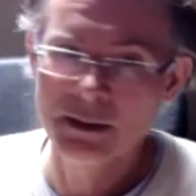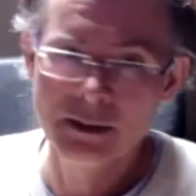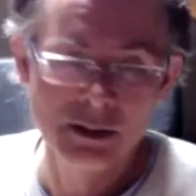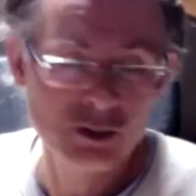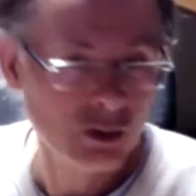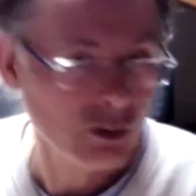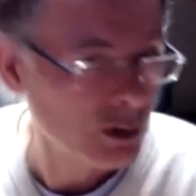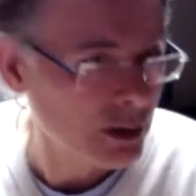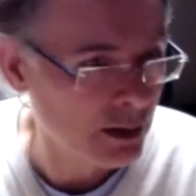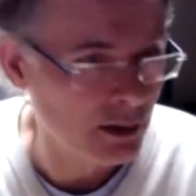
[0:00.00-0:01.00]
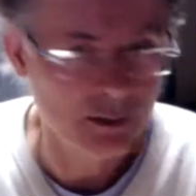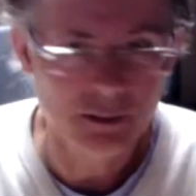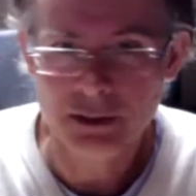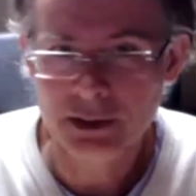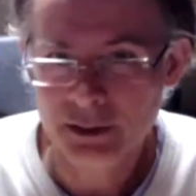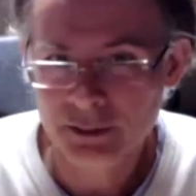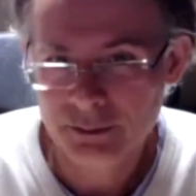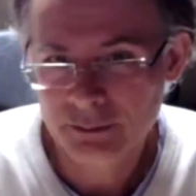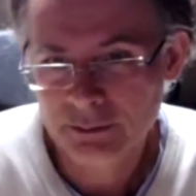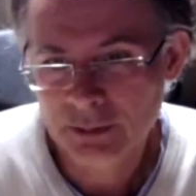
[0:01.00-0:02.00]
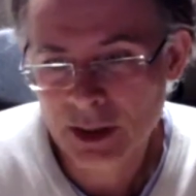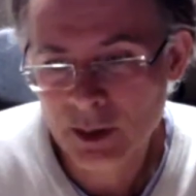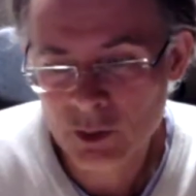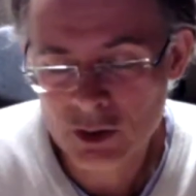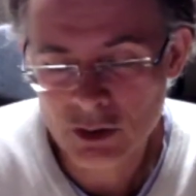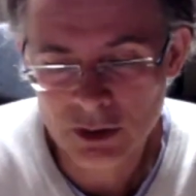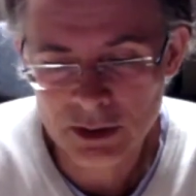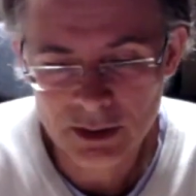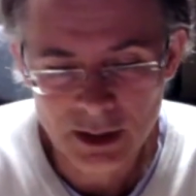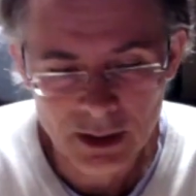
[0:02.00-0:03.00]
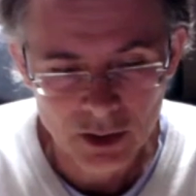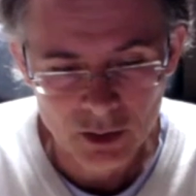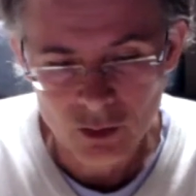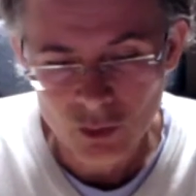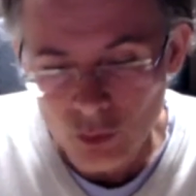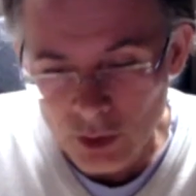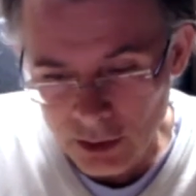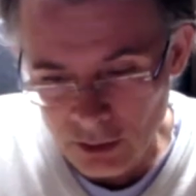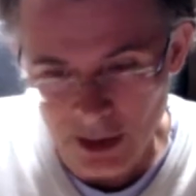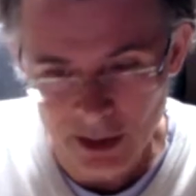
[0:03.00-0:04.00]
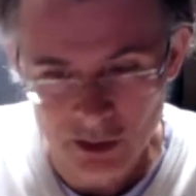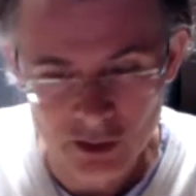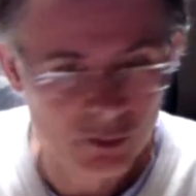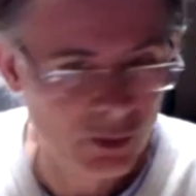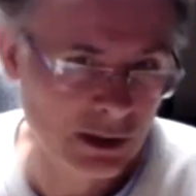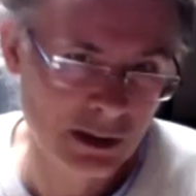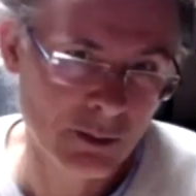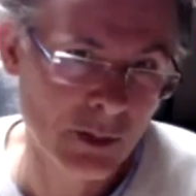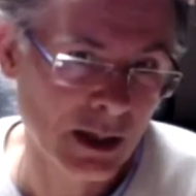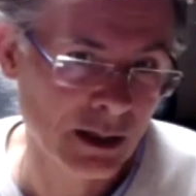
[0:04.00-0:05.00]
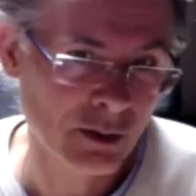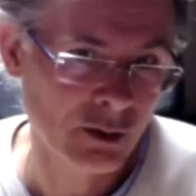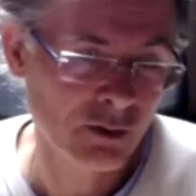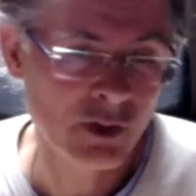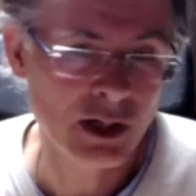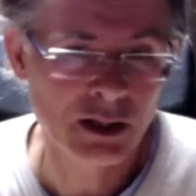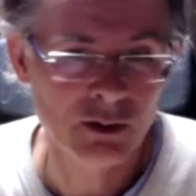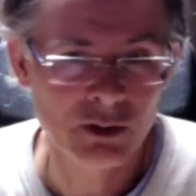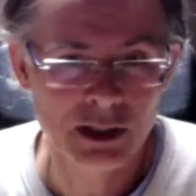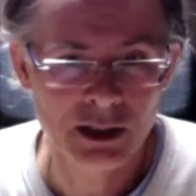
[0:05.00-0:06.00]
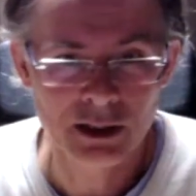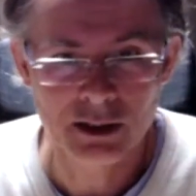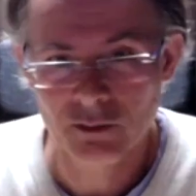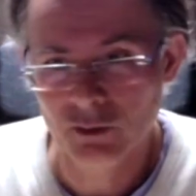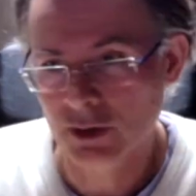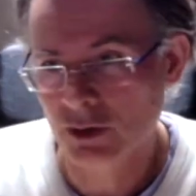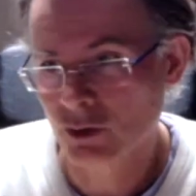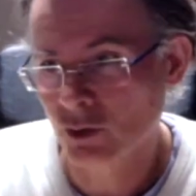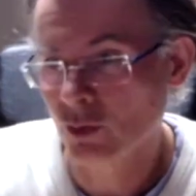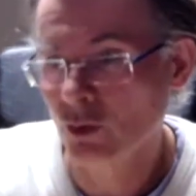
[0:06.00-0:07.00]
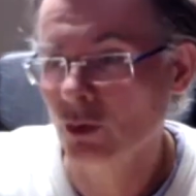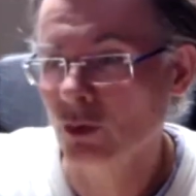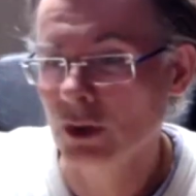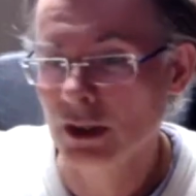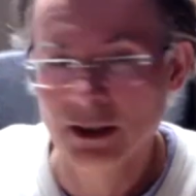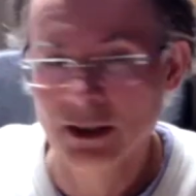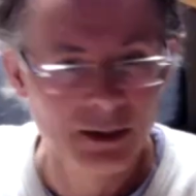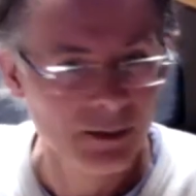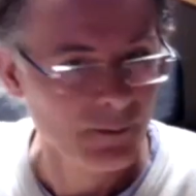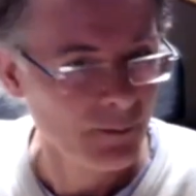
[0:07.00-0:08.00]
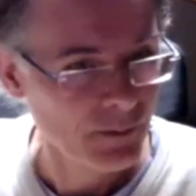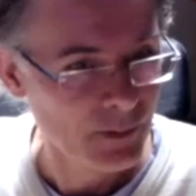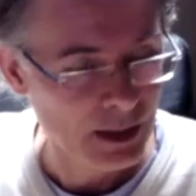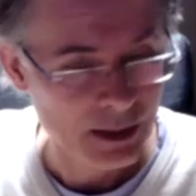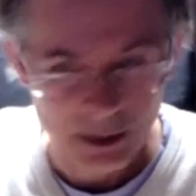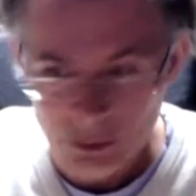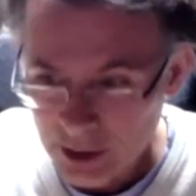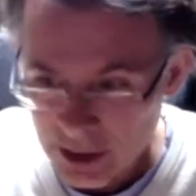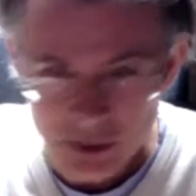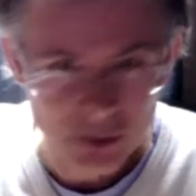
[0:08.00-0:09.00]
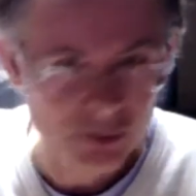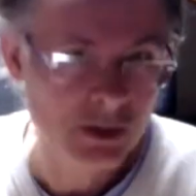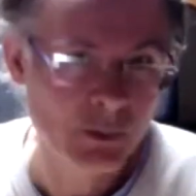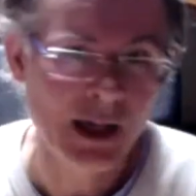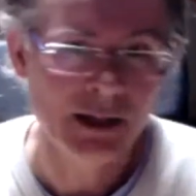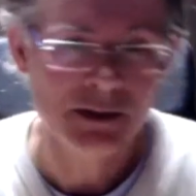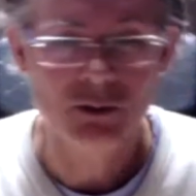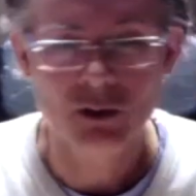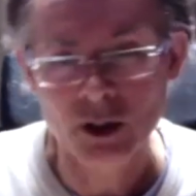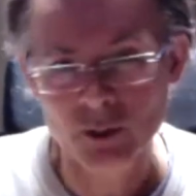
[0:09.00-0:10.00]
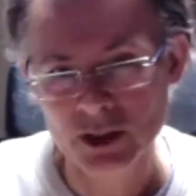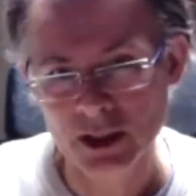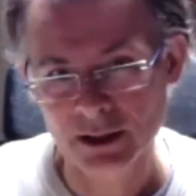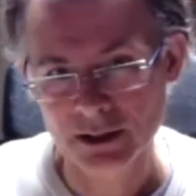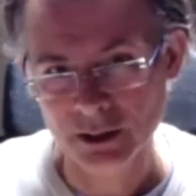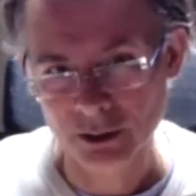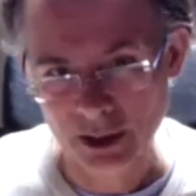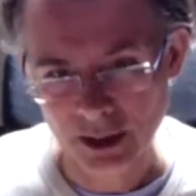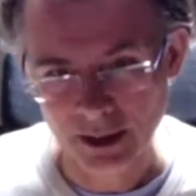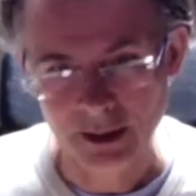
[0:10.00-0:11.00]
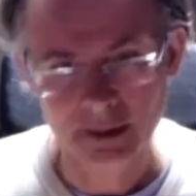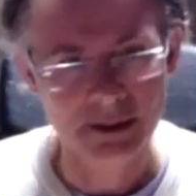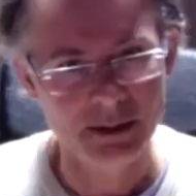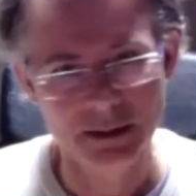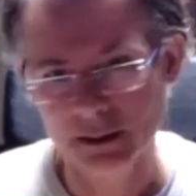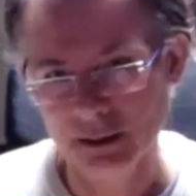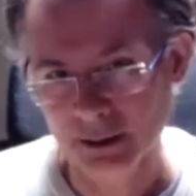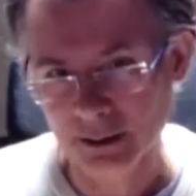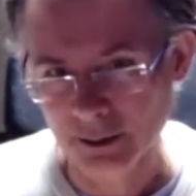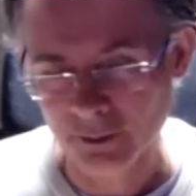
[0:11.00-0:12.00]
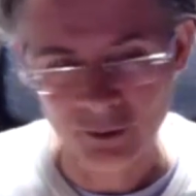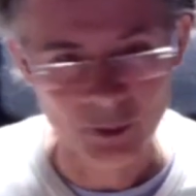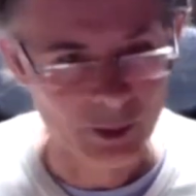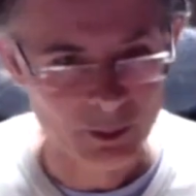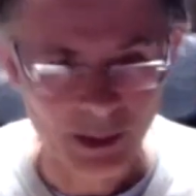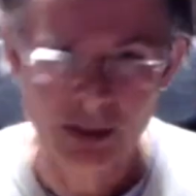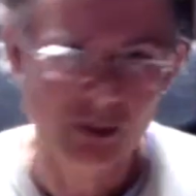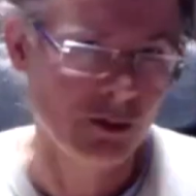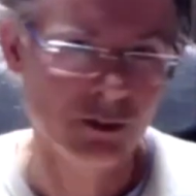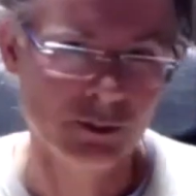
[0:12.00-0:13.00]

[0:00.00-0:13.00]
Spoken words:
the shoulder or the hip joint, to the connection with the mother or father or caregiver, to connection to space, to objects. So from the micro